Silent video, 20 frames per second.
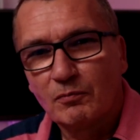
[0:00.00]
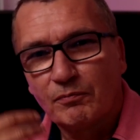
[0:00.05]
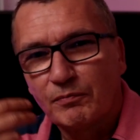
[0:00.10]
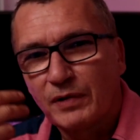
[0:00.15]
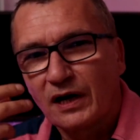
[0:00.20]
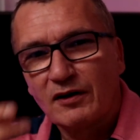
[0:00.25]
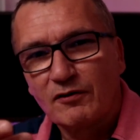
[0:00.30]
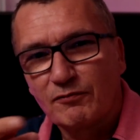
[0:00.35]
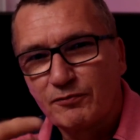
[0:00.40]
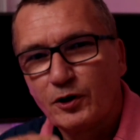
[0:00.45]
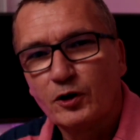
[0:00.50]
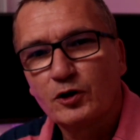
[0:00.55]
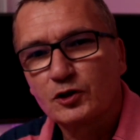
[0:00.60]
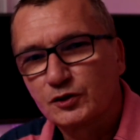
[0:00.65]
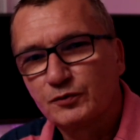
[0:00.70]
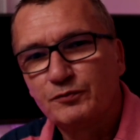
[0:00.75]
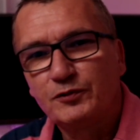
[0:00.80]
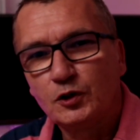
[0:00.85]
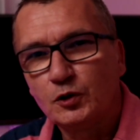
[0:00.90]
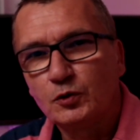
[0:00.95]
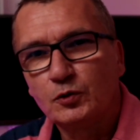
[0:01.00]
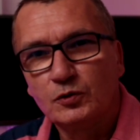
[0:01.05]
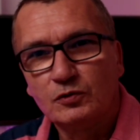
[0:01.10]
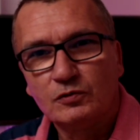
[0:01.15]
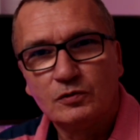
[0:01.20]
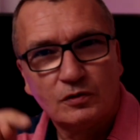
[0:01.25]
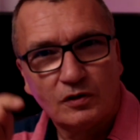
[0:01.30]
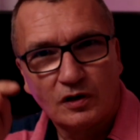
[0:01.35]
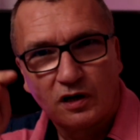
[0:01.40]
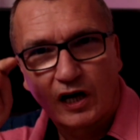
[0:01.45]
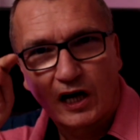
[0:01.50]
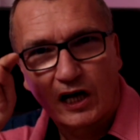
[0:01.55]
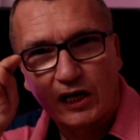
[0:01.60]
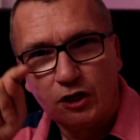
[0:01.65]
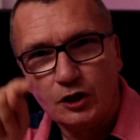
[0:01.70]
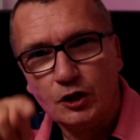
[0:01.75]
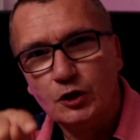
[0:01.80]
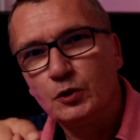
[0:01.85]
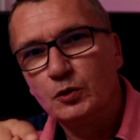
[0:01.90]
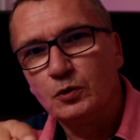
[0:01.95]
by first view, I
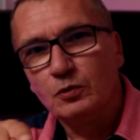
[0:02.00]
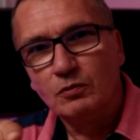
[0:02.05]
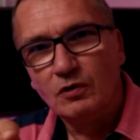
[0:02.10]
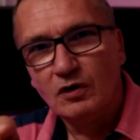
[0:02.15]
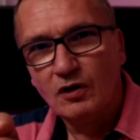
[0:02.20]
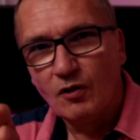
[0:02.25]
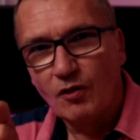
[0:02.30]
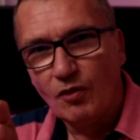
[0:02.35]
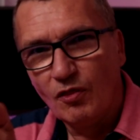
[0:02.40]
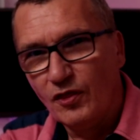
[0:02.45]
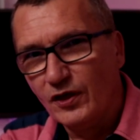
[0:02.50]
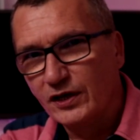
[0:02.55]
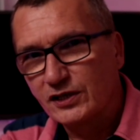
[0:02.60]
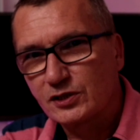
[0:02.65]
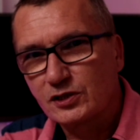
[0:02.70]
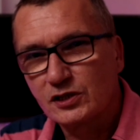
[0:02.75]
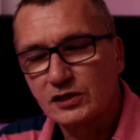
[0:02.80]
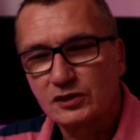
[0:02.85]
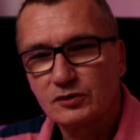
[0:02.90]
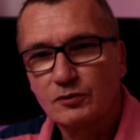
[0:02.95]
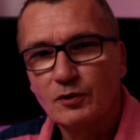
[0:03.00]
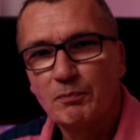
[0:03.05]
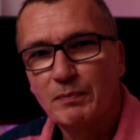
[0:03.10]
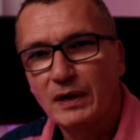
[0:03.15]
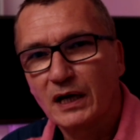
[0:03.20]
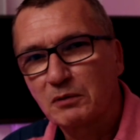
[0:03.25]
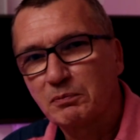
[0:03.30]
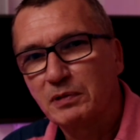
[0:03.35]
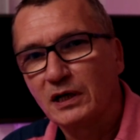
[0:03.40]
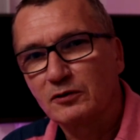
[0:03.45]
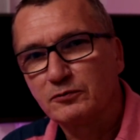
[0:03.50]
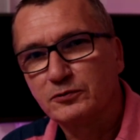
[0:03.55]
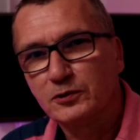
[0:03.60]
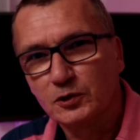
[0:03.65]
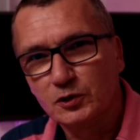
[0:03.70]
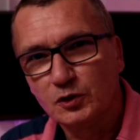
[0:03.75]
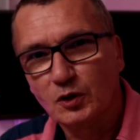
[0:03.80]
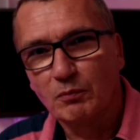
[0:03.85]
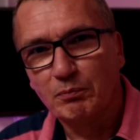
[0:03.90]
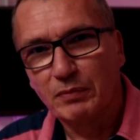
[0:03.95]
knew this is the backpack
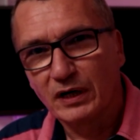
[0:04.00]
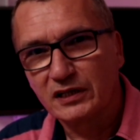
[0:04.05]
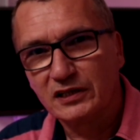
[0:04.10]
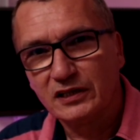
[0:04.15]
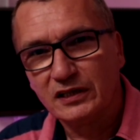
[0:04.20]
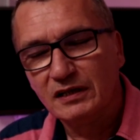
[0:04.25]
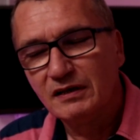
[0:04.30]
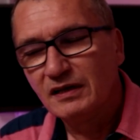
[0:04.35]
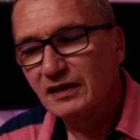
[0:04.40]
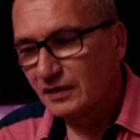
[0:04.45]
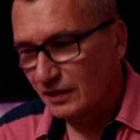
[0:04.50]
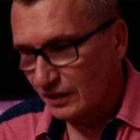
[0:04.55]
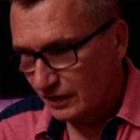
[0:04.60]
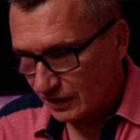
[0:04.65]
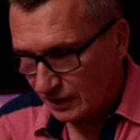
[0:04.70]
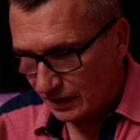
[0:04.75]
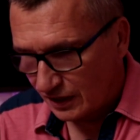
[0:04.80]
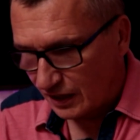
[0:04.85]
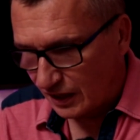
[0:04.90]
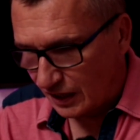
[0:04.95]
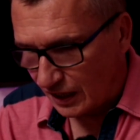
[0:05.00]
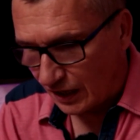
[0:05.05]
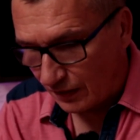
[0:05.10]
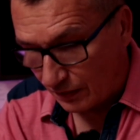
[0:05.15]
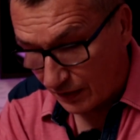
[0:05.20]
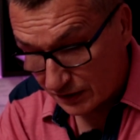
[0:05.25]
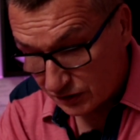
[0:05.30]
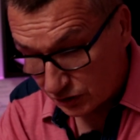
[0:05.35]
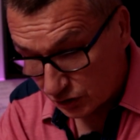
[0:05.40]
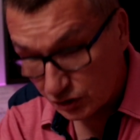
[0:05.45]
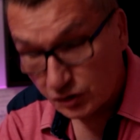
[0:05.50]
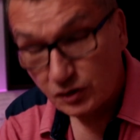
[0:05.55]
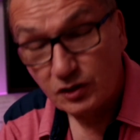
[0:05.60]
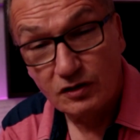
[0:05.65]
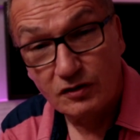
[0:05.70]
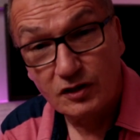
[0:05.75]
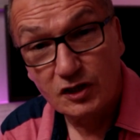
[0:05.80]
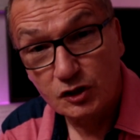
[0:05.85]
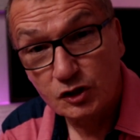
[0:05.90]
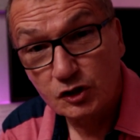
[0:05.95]
for your body. And this is
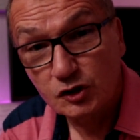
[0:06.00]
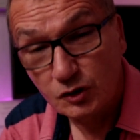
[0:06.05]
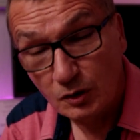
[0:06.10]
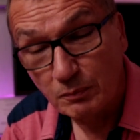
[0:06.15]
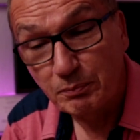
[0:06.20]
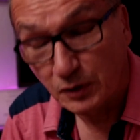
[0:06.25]
the